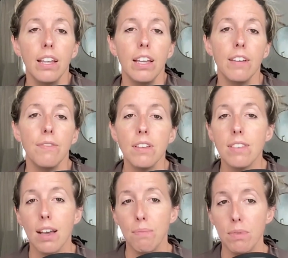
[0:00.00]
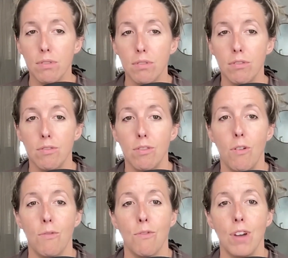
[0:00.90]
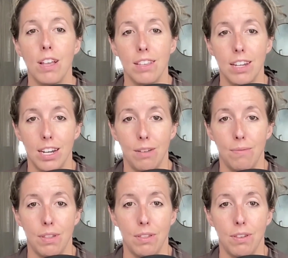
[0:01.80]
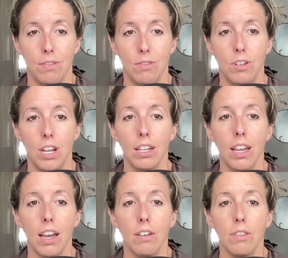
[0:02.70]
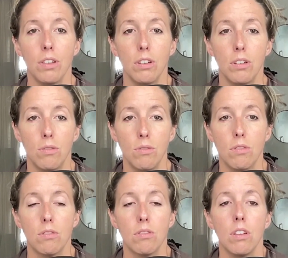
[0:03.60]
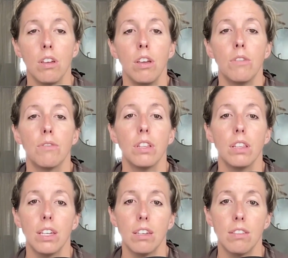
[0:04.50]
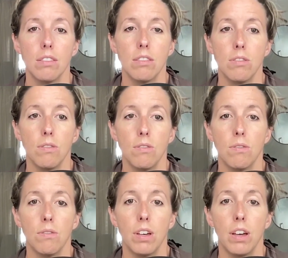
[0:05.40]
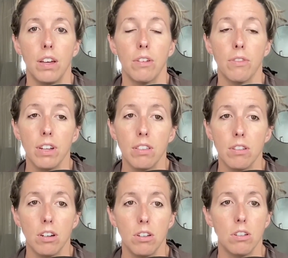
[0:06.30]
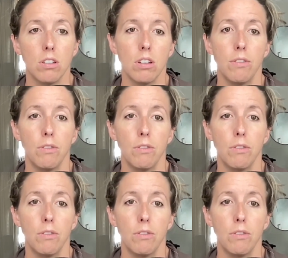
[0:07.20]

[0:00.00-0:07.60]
If this episode resonated with you, check out the notes for the links to the research